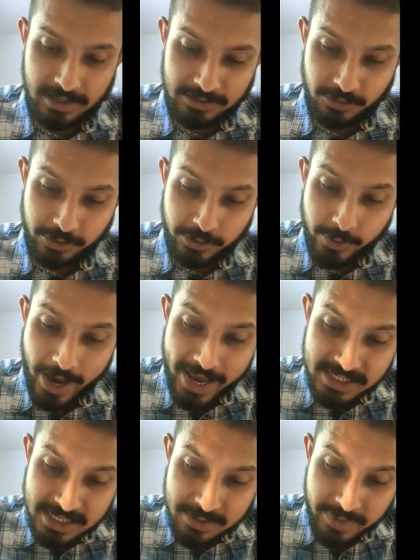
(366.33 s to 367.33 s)
So you
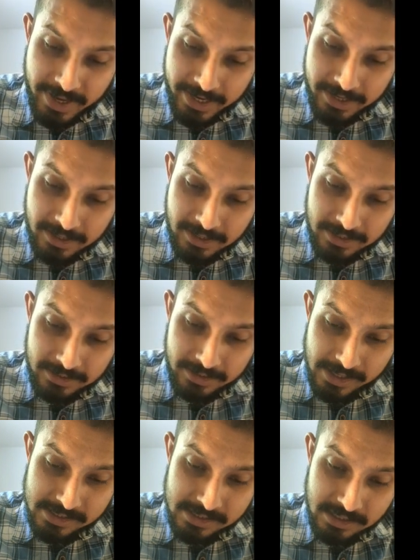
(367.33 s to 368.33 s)
estimate
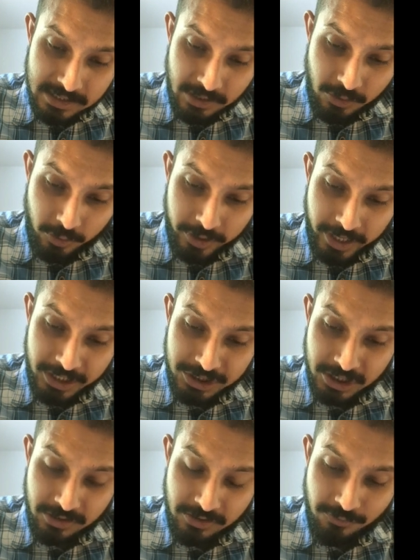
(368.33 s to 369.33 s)
this
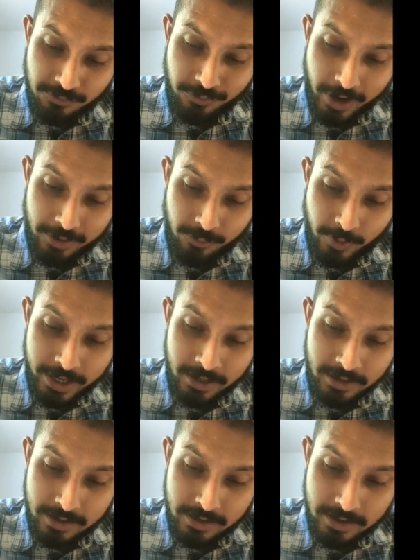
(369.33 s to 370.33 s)
rotation phi 1,
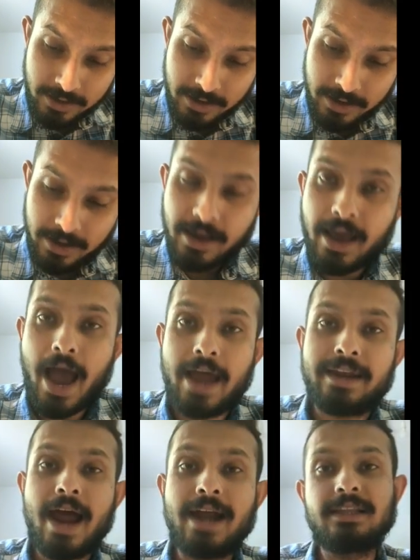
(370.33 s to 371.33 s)

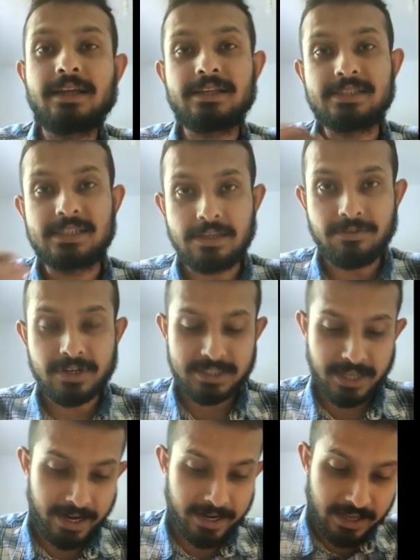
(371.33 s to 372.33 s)
and at the receiver
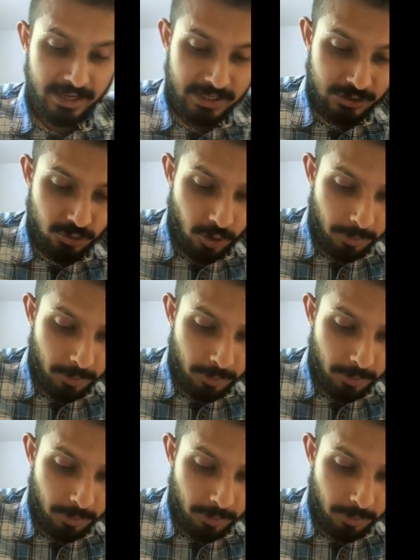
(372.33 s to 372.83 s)
side you